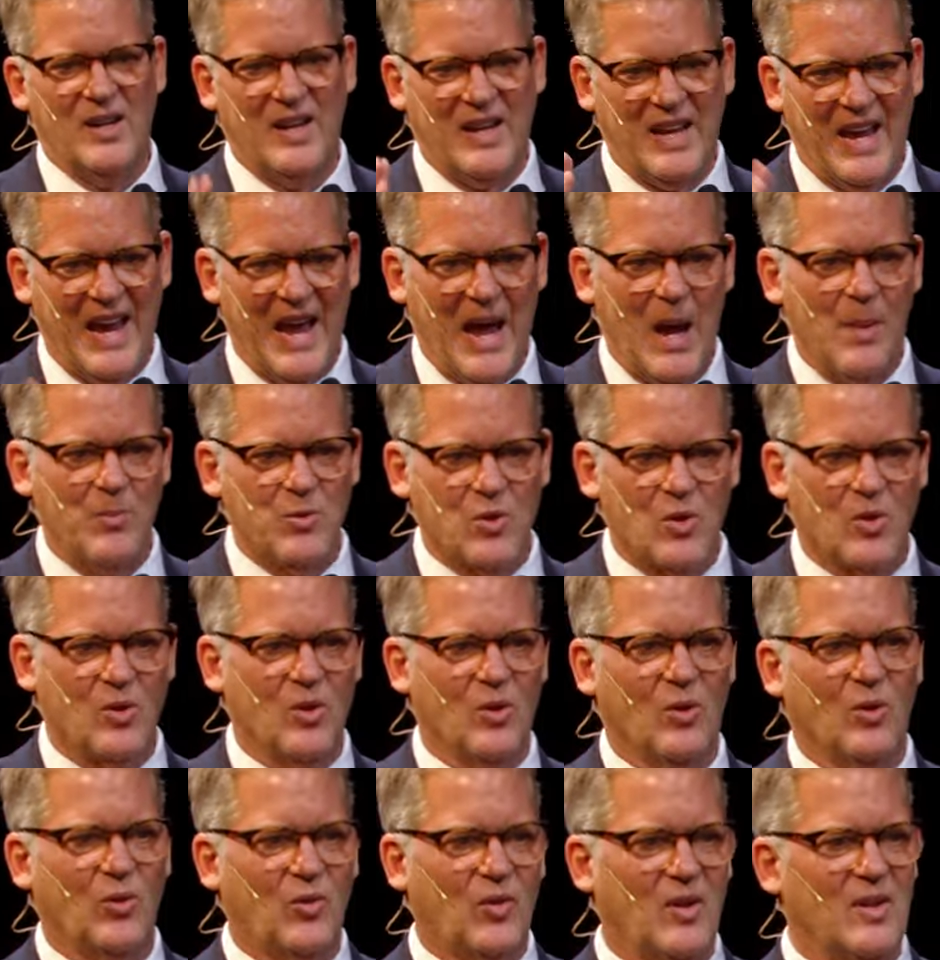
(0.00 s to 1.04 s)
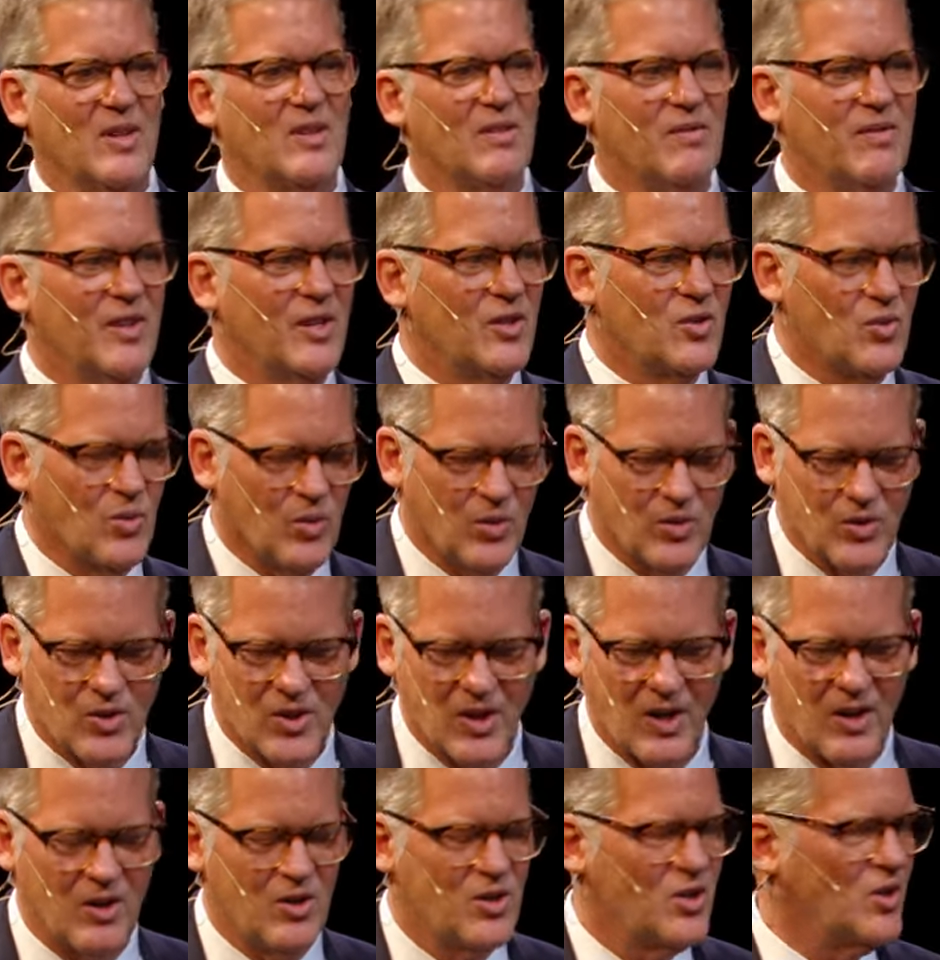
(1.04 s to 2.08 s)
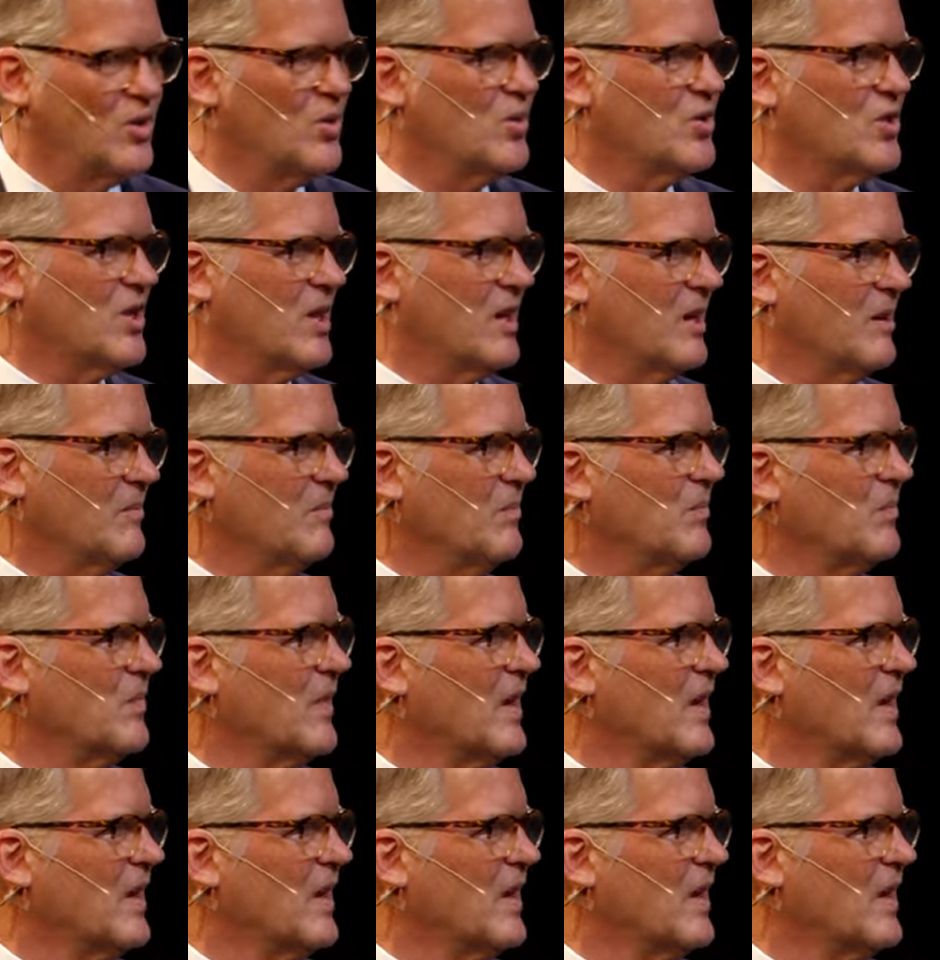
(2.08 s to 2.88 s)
to capture those individuals that are using.